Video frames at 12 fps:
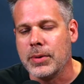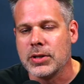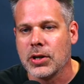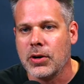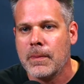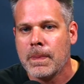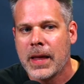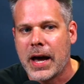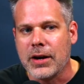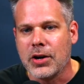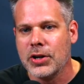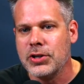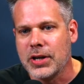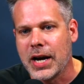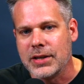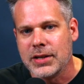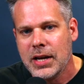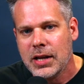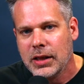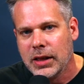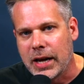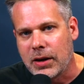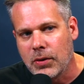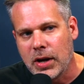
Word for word: So I encourage you guys, like